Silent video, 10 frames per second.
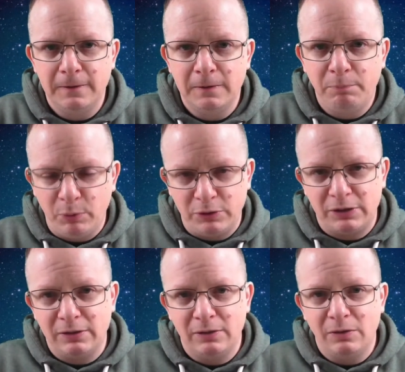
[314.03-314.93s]
But
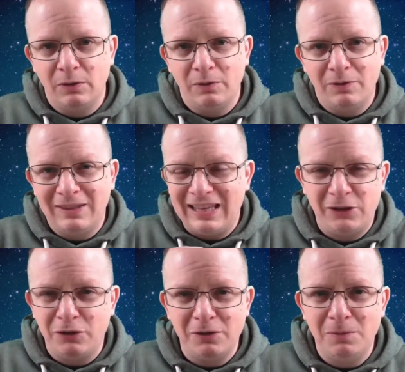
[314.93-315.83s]
that
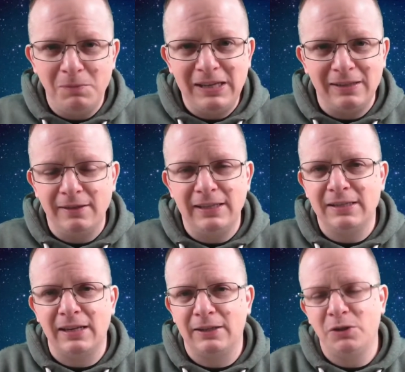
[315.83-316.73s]
doesn't mean that these
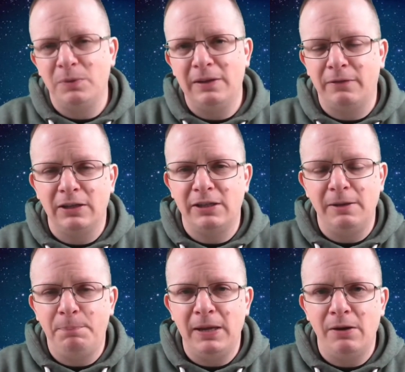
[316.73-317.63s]
actors will ever actually
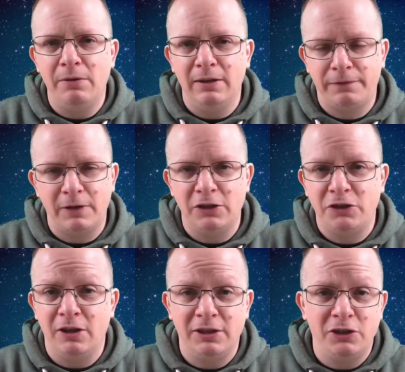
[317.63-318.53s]
appear in any
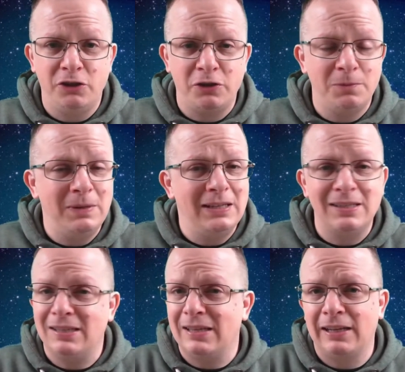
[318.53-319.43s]
franchise. It just means
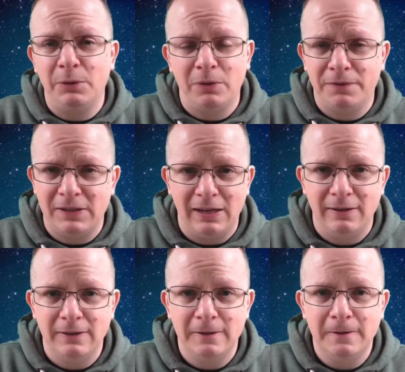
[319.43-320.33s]
exactly what I've said,
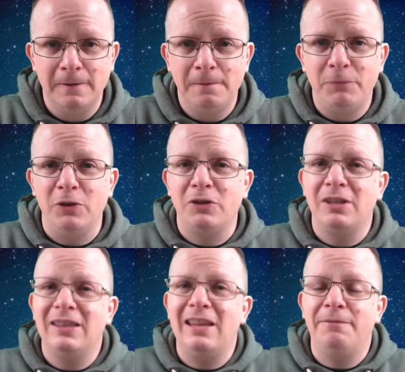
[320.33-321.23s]
that
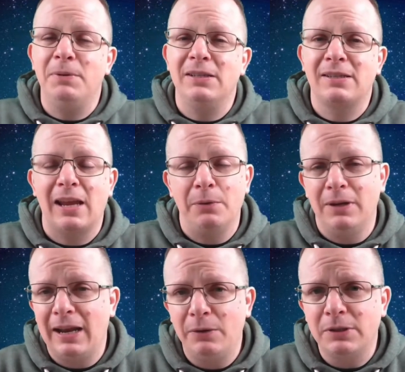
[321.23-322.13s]
they've been sounded
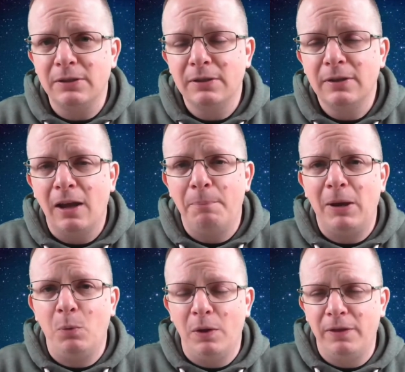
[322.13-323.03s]
out
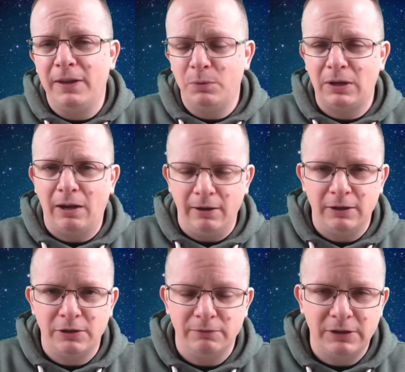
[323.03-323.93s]
about whether they would like
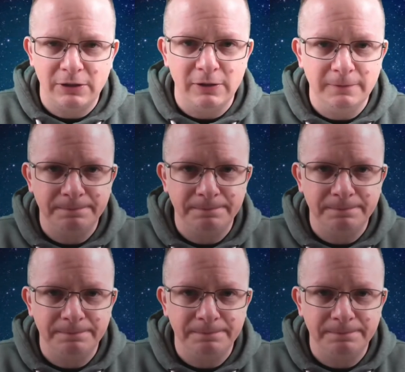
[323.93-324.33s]
to return.